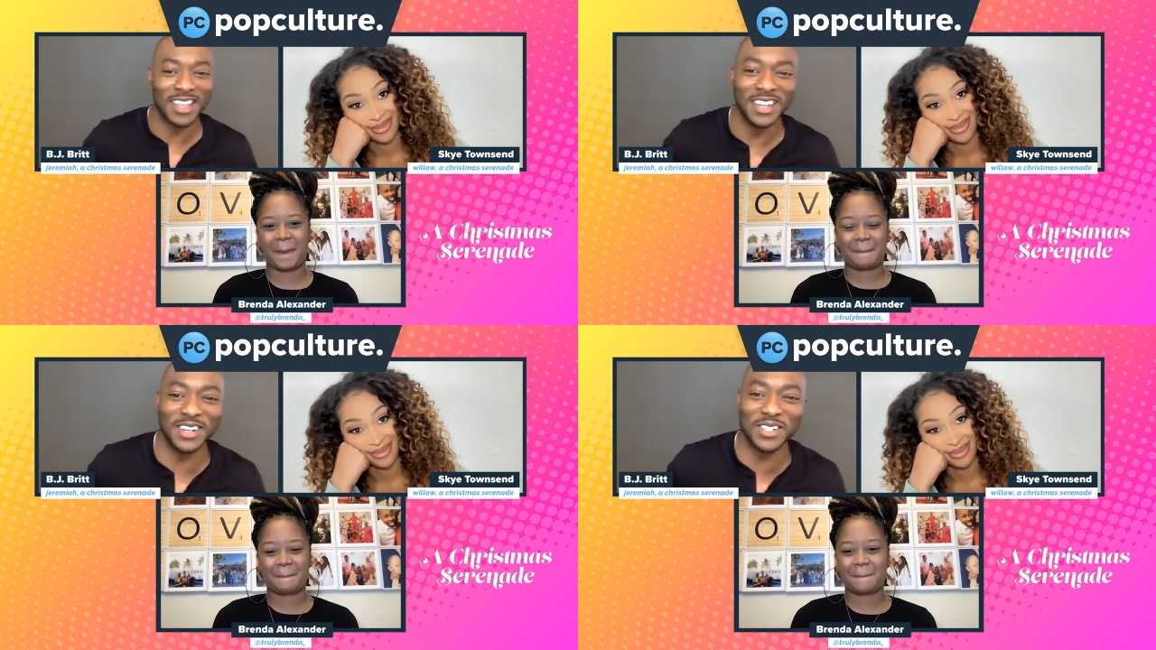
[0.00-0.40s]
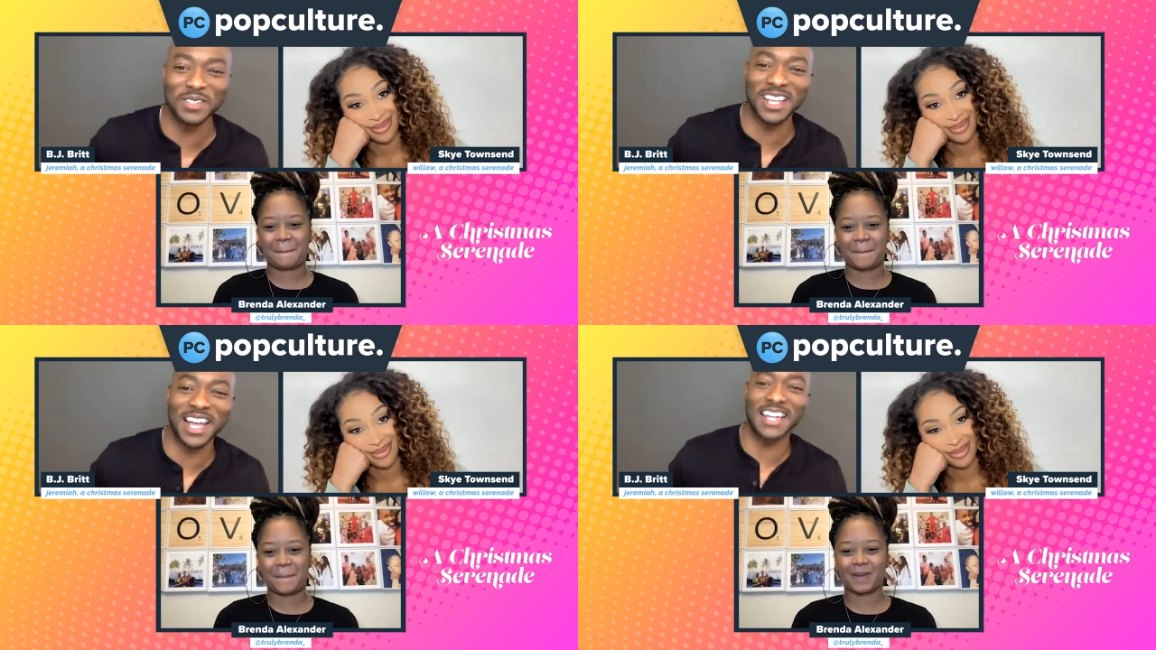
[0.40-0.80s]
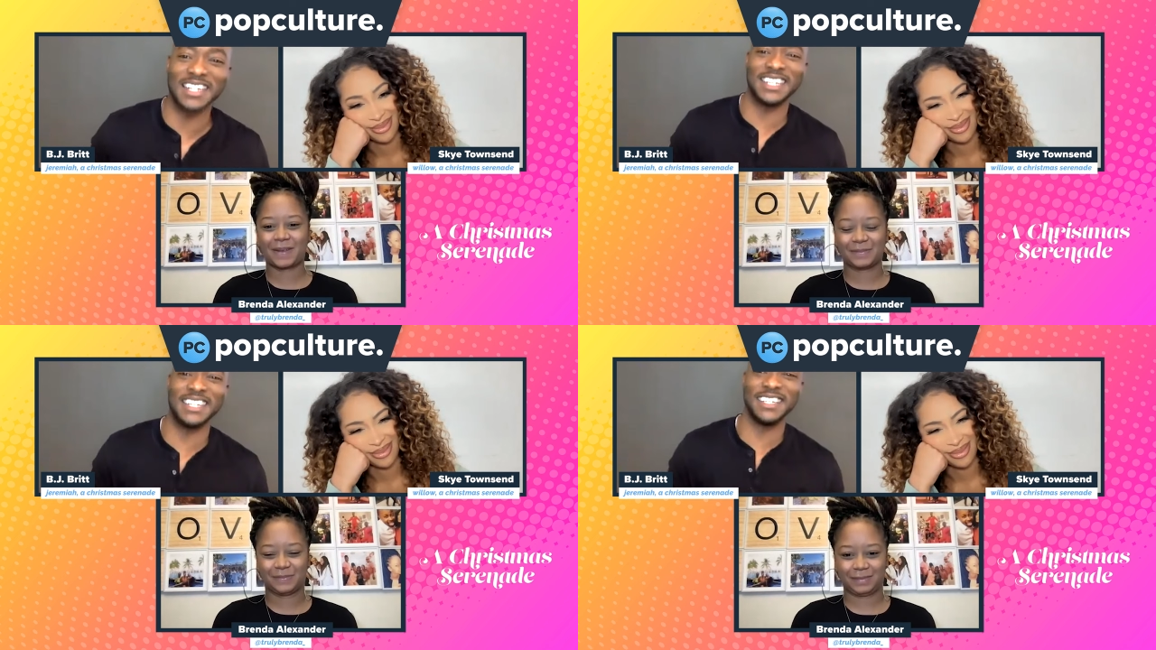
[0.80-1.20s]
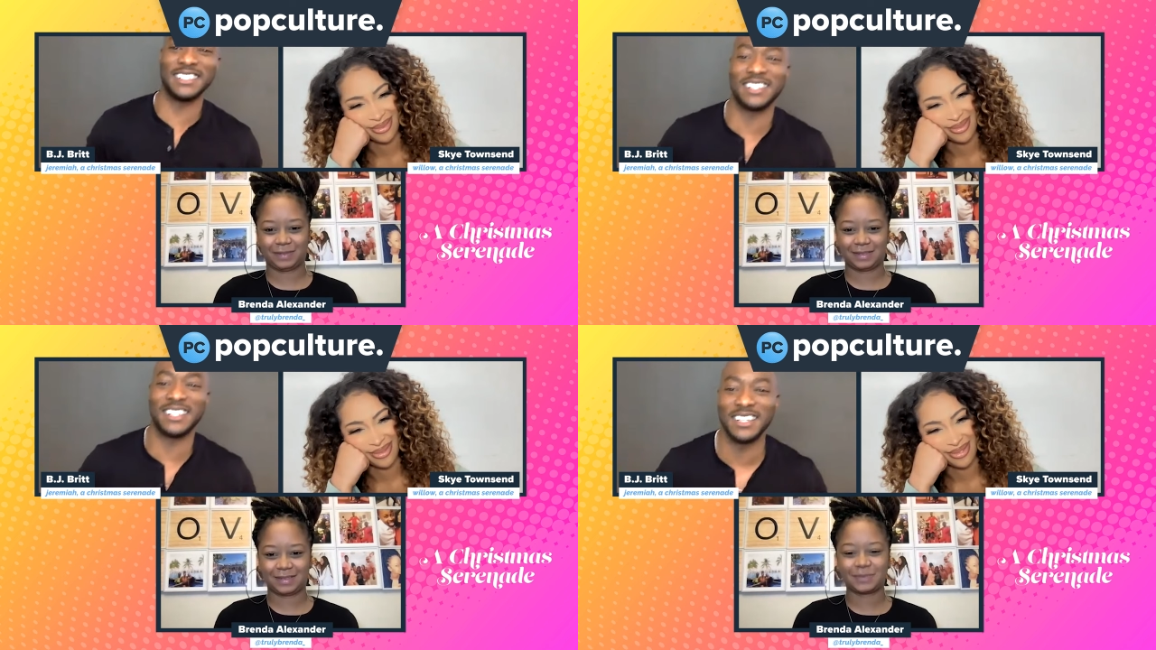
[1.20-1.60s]
Speaker 1: you know, during the
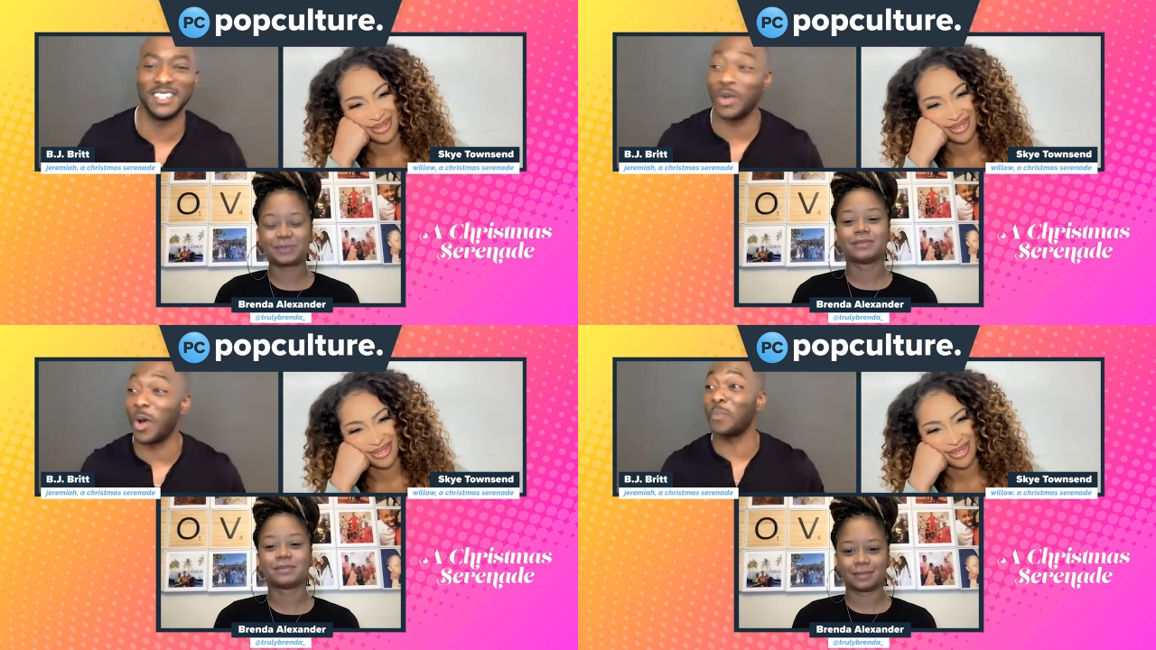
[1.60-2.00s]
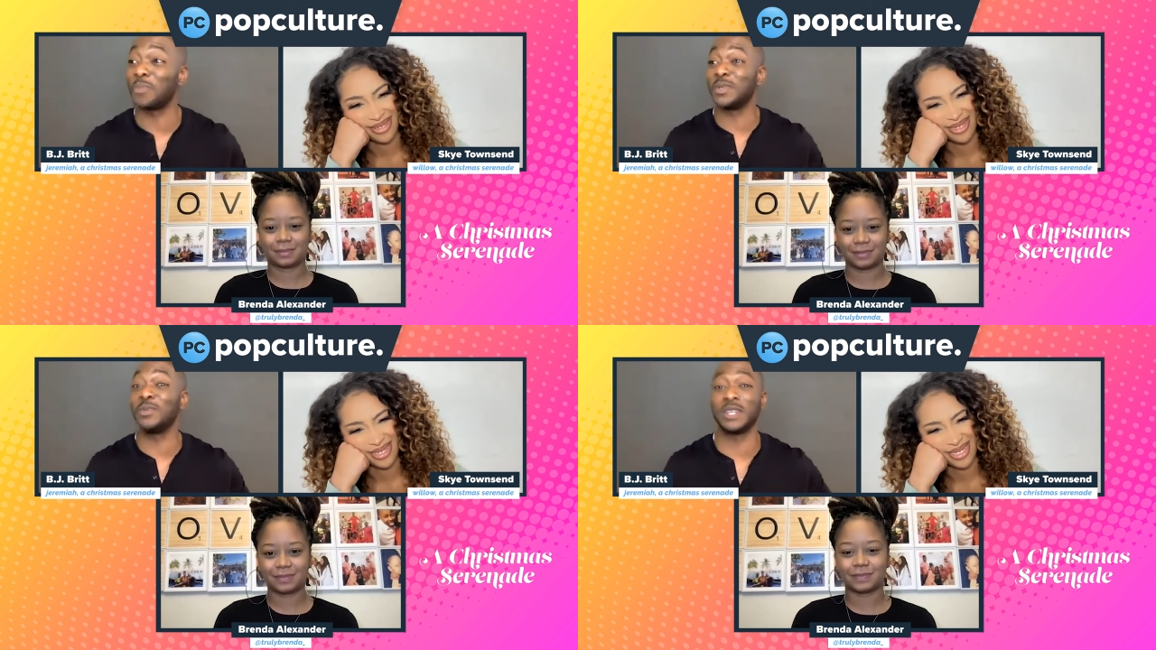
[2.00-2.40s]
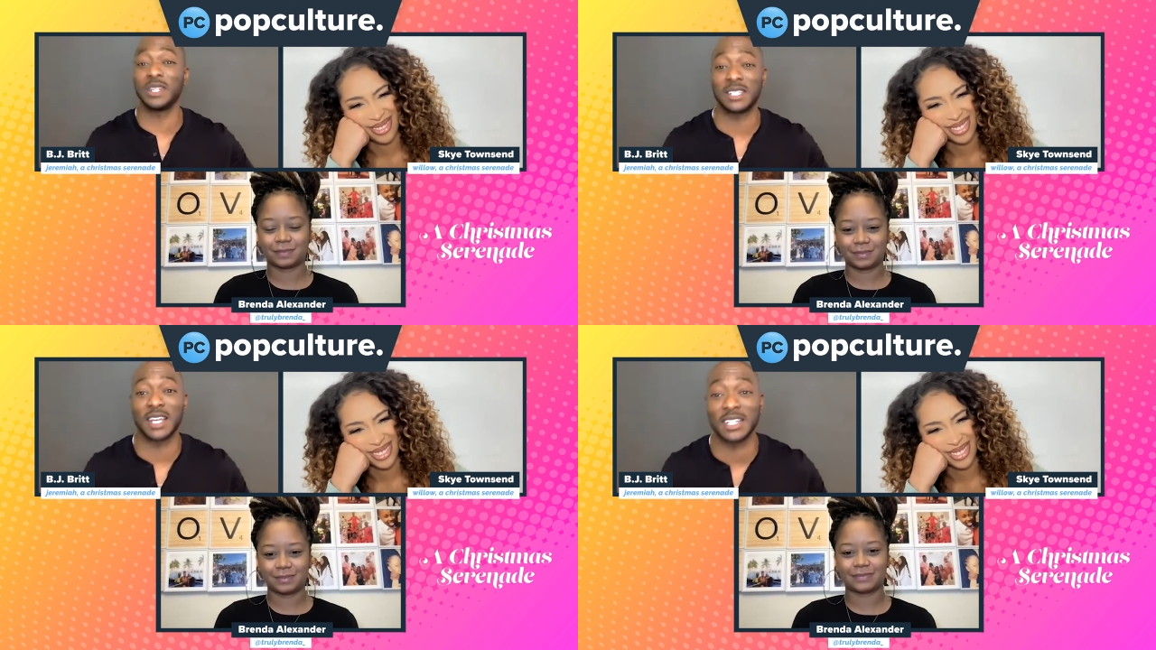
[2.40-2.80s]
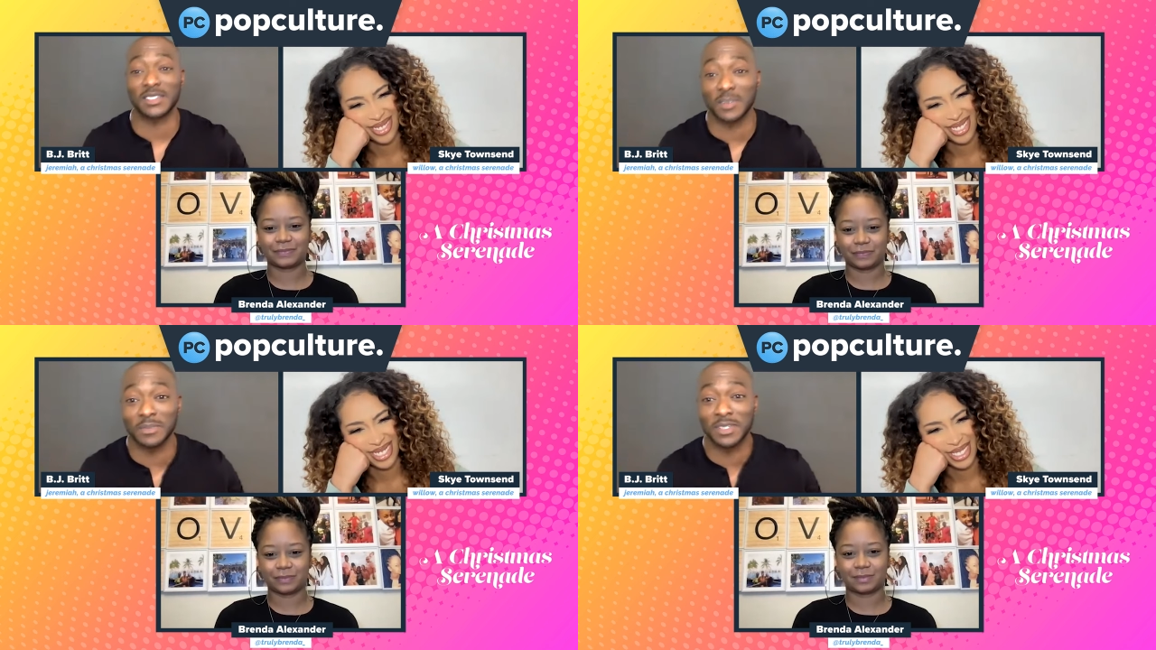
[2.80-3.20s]
holidays, you hope to get a text
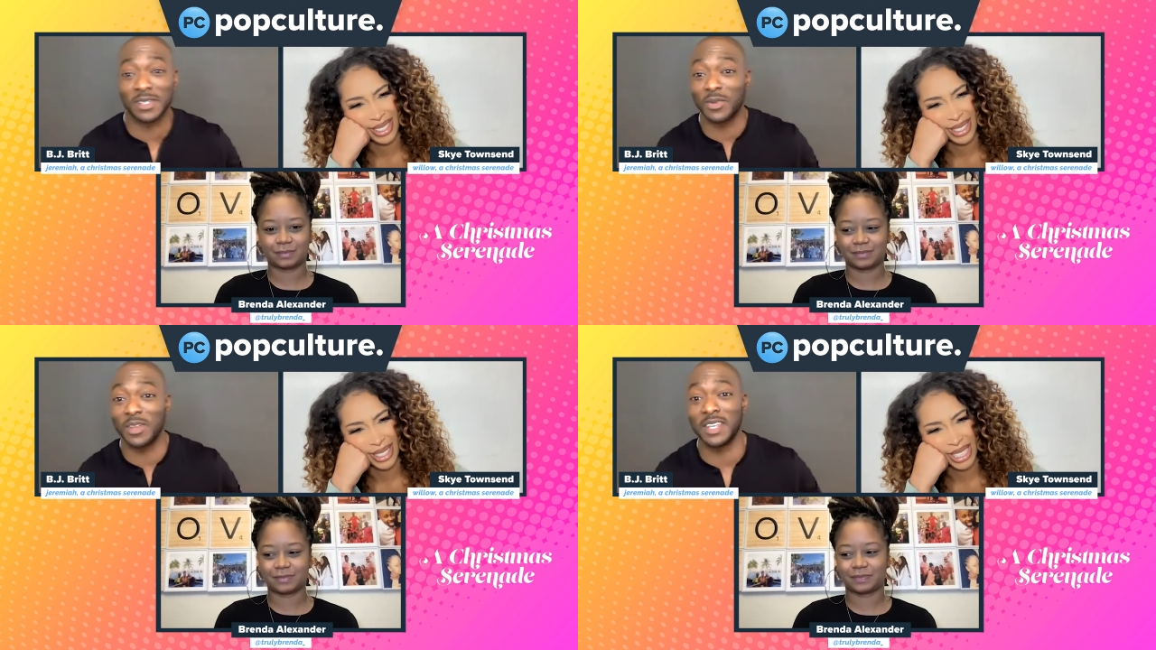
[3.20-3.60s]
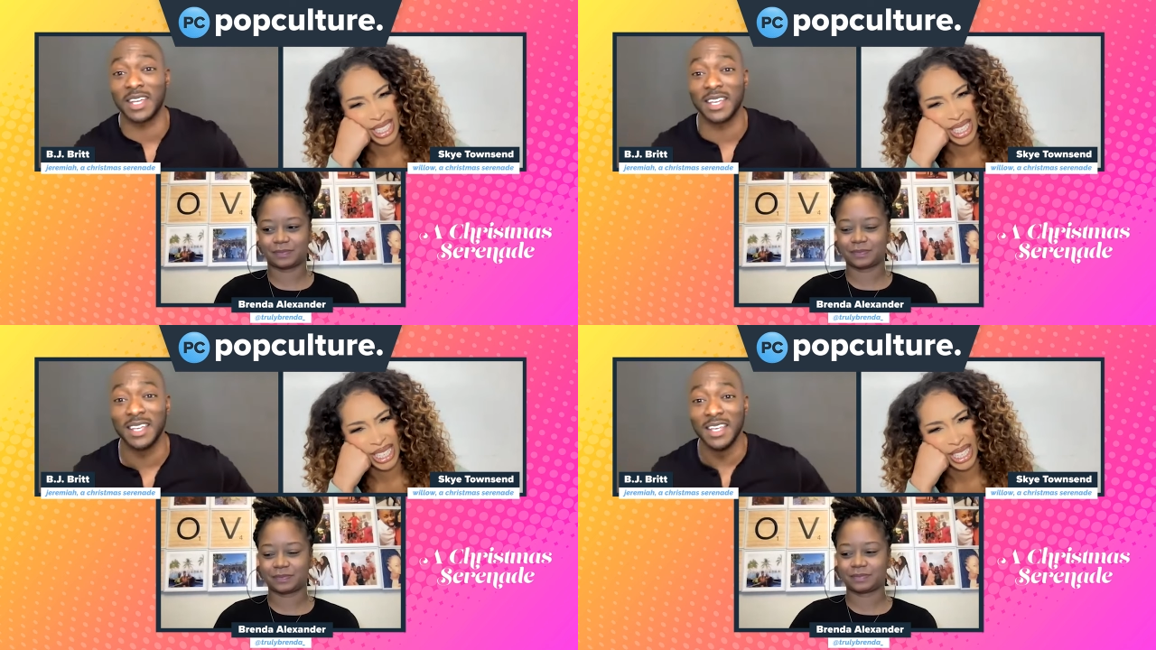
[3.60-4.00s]
from someone that,